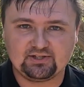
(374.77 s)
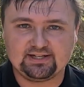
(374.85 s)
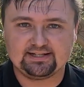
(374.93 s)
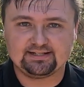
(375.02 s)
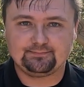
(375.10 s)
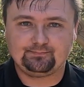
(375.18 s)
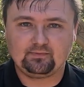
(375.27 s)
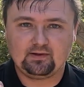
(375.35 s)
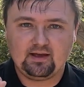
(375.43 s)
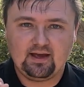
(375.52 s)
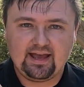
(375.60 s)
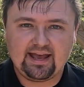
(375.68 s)
it is.
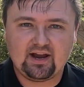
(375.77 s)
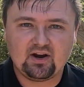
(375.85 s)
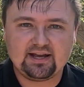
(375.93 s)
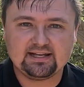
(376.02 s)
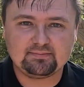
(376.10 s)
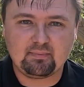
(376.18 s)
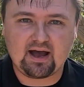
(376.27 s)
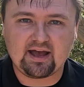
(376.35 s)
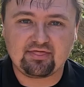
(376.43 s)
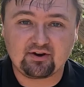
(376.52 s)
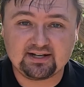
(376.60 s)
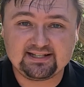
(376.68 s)
Here is
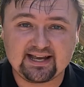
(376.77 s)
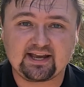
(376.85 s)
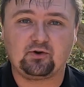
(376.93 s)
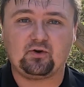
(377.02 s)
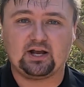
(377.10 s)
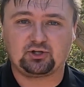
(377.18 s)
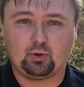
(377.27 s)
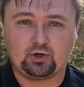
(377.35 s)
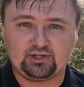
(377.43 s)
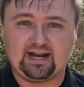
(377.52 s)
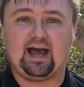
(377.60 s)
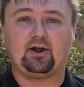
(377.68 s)
my 30-second crash
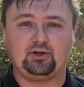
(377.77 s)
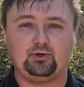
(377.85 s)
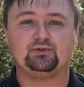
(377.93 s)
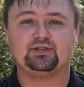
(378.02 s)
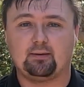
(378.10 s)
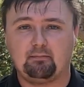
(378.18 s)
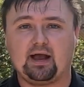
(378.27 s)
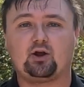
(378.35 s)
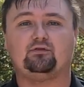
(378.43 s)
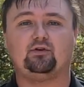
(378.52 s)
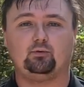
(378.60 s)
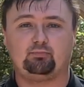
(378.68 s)
course on how to use a
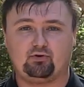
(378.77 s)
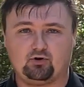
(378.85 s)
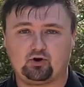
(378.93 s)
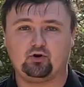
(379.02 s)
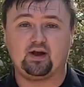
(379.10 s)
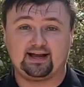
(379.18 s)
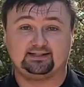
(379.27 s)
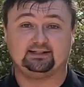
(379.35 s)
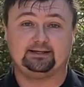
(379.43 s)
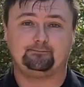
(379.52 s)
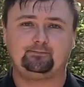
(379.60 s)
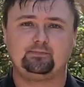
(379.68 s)
microphone correctly.